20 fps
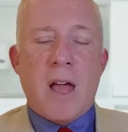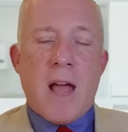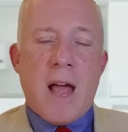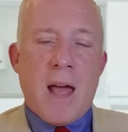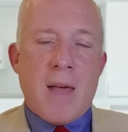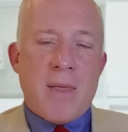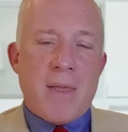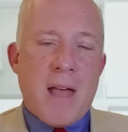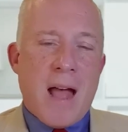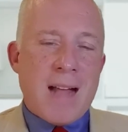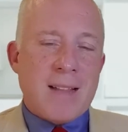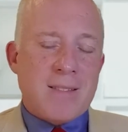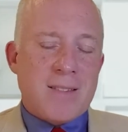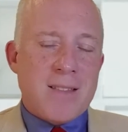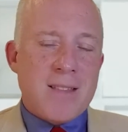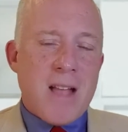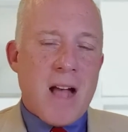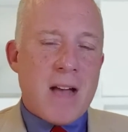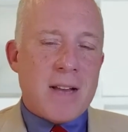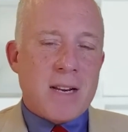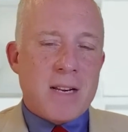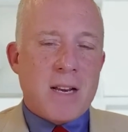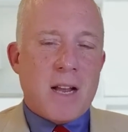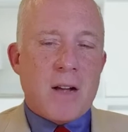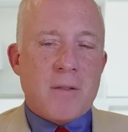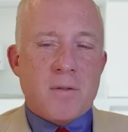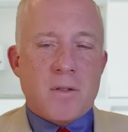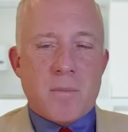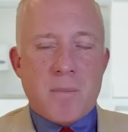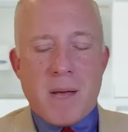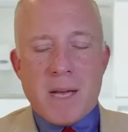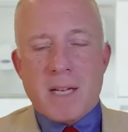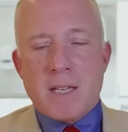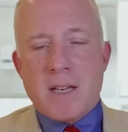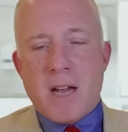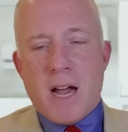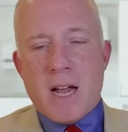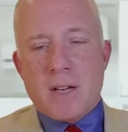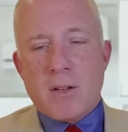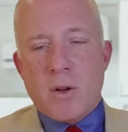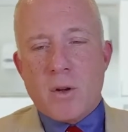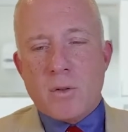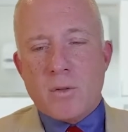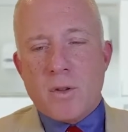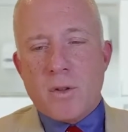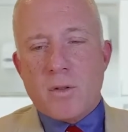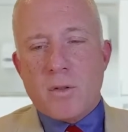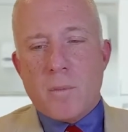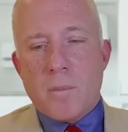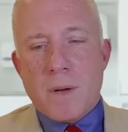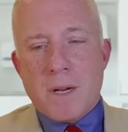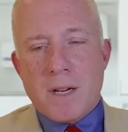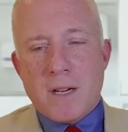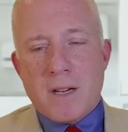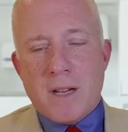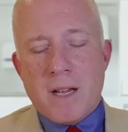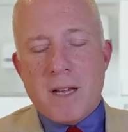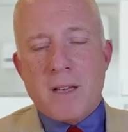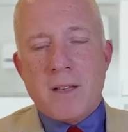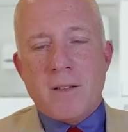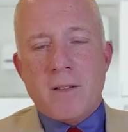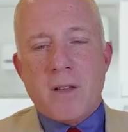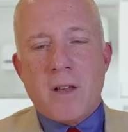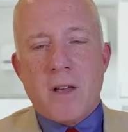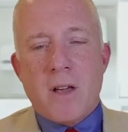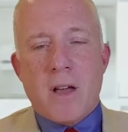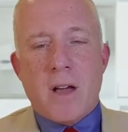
And that's not enough to make a diagnosis, but it is